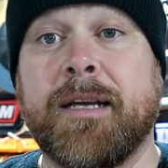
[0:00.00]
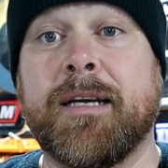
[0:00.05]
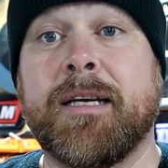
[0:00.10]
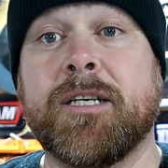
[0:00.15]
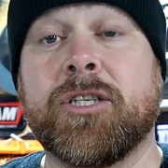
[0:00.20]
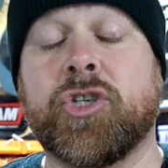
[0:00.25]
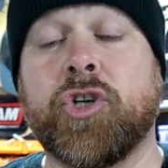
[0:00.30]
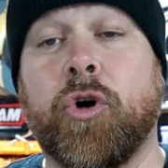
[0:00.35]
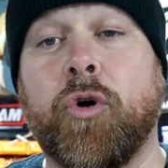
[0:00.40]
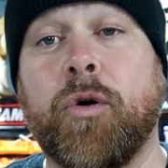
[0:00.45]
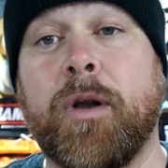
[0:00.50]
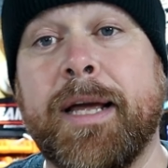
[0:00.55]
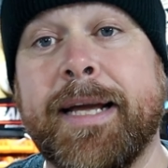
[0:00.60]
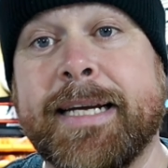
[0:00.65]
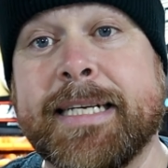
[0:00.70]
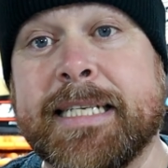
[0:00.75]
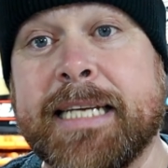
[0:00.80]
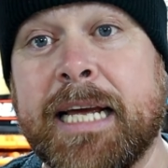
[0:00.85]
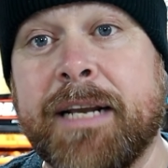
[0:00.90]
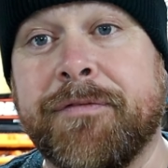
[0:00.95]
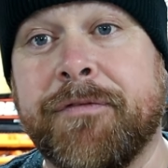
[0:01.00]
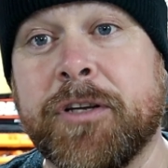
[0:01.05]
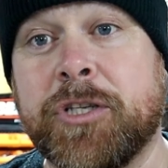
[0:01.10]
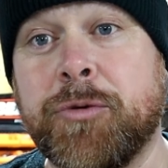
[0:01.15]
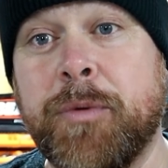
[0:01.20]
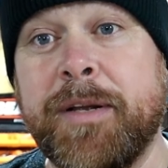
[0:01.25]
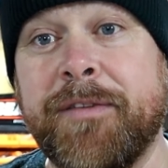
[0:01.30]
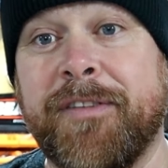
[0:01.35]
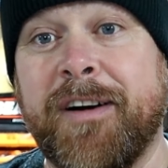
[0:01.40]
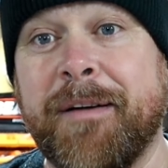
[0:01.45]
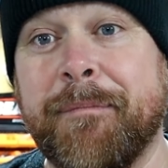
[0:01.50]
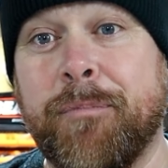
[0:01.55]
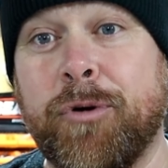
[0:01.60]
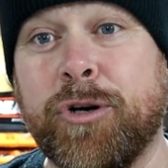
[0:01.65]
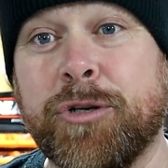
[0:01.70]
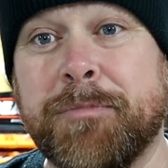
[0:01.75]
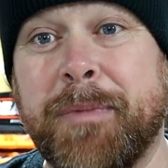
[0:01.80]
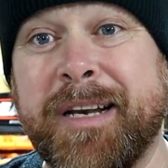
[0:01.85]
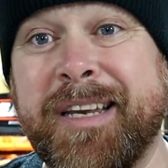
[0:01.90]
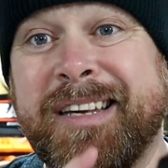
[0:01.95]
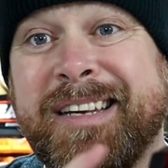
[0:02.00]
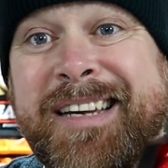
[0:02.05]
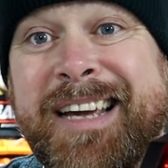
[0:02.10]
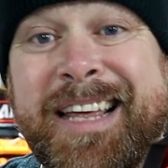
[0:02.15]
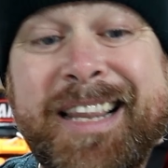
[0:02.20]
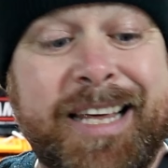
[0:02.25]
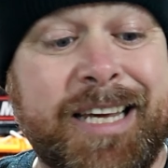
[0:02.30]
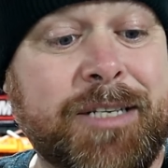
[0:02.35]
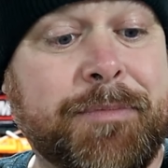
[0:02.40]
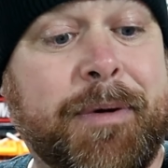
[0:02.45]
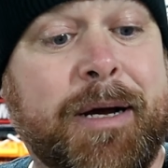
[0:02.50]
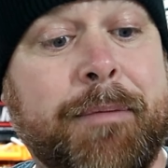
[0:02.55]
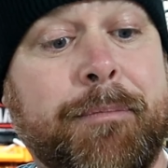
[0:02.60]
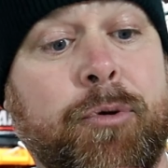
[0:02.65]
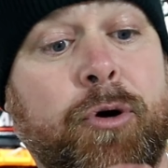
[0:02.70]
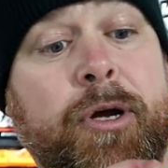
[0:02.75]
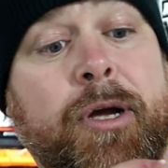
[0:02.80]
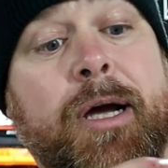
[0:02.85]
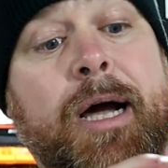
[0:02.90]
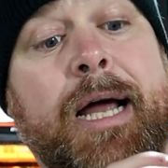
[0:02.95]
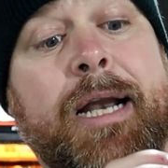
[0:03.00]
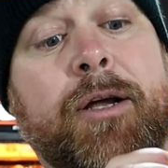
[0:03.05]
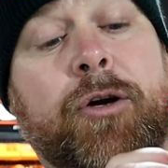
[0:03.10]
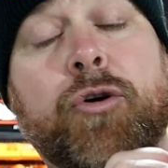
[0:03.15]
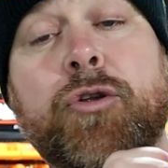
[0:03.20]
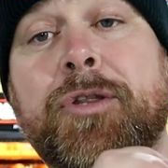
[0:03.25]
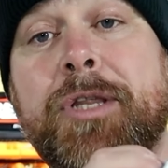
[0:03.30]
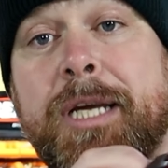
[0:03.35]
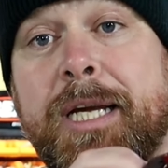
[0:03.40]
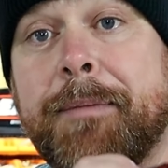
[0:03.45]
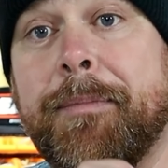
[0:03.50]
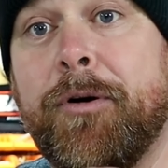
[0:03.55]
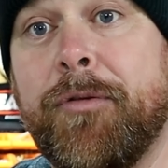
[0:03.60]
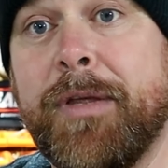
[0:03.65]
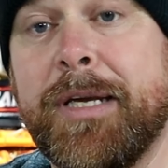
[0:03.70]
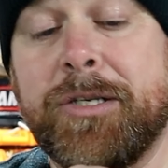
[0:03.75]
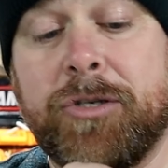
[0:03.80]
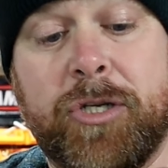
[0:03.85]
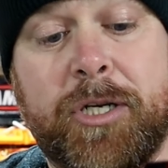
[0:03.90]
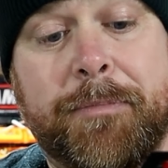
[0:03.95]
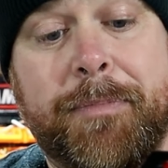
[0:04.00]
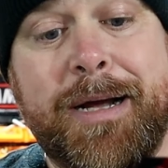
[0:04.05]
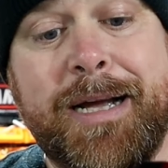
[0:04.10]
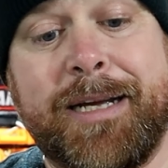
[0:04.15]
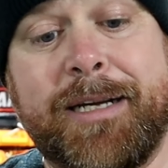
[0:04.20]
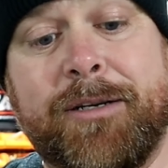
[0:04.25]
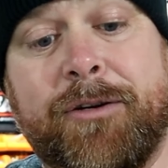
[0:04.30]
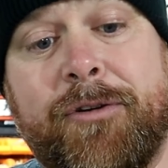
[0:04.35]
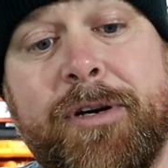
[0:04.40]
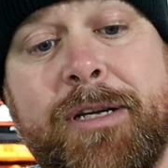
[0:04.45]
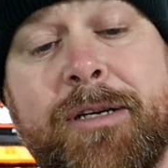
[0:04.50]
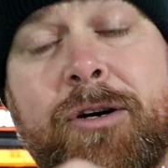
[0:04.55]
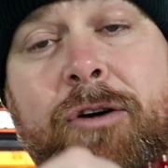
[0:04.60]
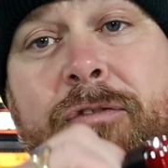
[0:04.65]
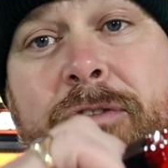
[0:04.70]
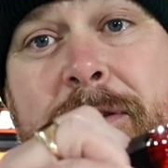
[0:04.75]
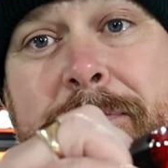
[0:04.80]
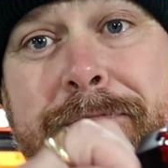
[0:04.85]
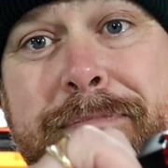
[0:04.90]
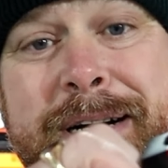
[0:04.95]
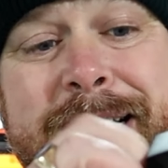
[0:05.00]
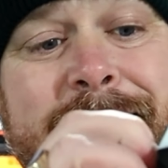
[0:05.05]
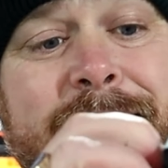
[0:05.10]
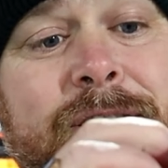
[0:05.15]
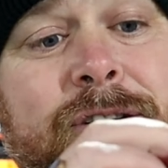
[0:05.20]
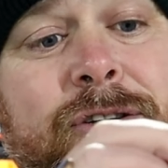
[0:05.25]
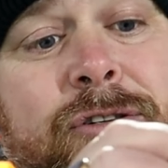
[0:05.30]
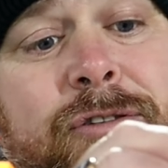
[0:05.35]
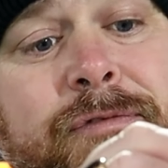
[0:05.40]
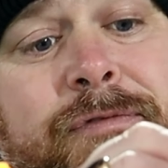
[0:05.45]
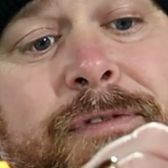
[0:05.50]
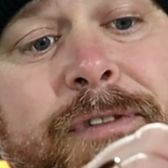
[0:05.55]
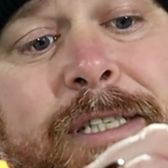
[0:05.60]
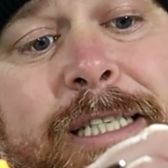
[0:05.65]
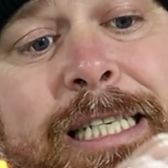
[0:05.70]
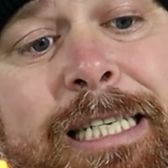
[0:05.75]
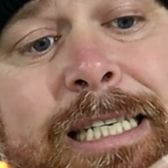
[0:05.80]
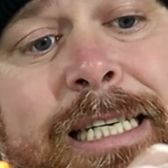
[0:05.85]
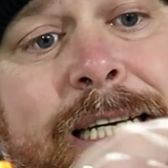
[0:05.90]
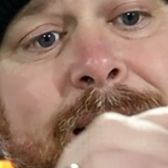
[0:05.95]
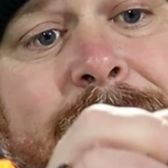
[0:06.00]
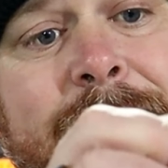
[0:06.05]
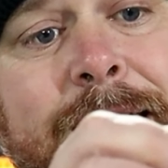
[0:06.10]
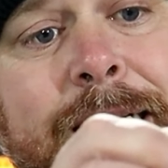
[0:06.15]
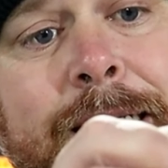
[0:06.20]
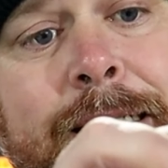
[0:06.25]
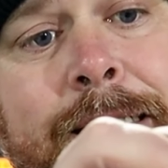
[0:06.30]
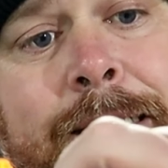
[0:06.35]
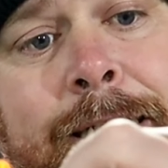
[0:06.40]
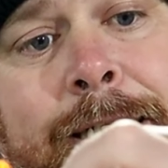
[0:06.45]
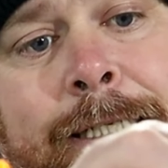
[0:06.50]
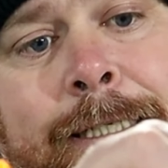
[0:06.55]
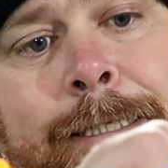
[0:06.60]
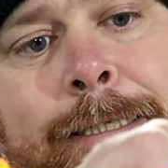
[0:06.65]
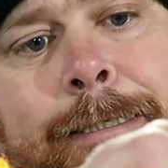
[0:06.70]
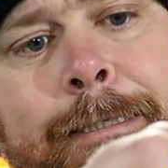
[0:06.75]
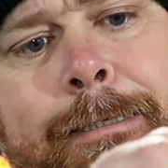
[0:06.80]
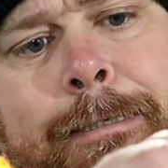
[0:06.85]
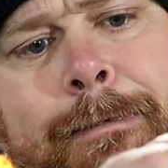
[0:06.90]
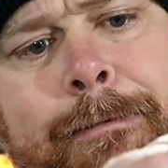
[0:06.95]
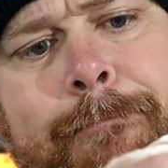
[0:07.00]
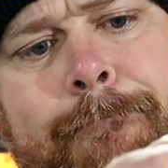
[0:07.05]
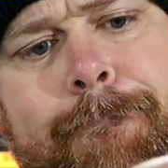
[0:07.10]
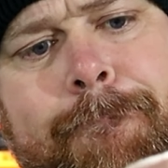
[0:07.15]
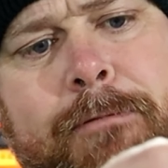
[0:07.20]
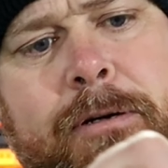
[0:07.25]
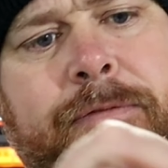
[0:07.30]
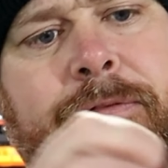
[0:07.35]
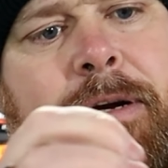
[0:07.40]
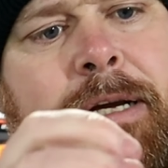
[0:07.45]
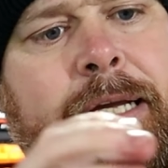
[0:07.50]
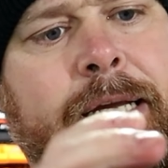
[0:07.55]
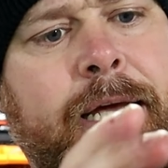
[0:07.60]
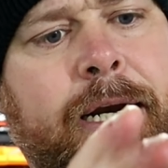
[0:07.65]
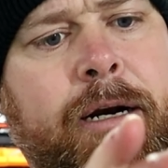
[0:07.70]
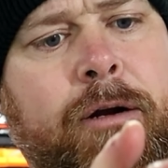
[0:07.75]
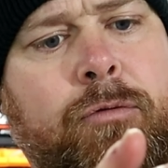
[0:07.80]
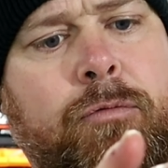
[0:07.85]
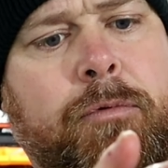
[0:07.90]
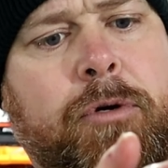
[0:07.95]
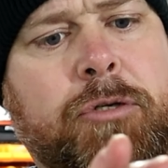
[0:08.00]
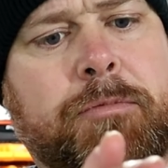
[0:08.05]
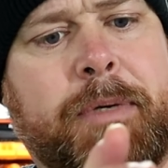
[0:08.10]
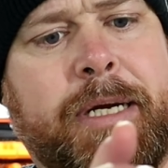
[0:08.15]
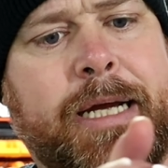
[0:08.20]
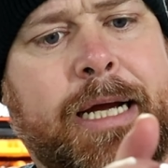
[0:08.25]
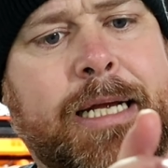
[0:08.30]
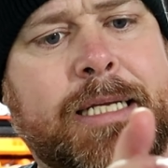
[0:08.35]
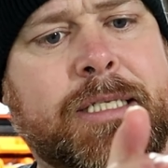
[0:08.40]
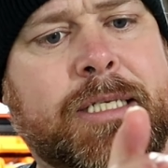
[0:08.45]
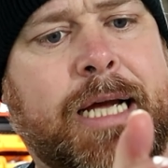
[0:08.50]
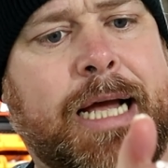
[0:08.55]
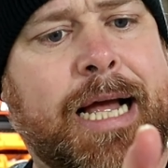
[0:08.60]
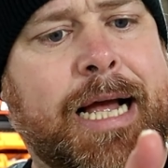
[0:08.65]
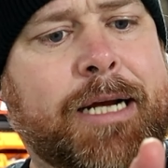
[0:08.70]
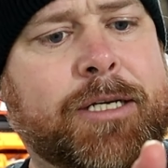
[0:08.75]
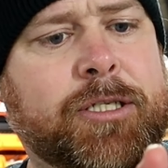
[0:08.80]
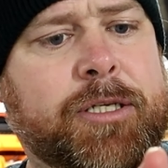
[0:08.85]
So like I said, for 25 bucks, man, you can get this bad boy. And the good thing about this on the back, all right, on the back of the if I can get it out, because my hands are actually